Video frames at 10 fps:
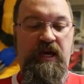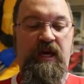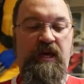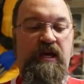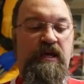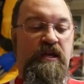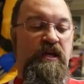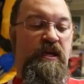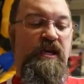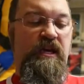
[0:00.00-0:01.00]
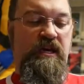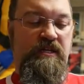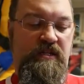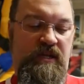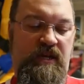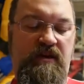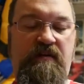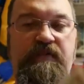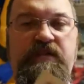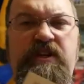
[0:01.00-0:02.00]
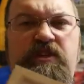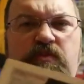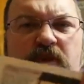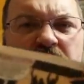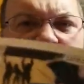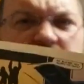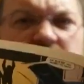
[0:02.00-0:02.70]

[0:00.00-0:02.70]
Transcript: and he has a confrontation with his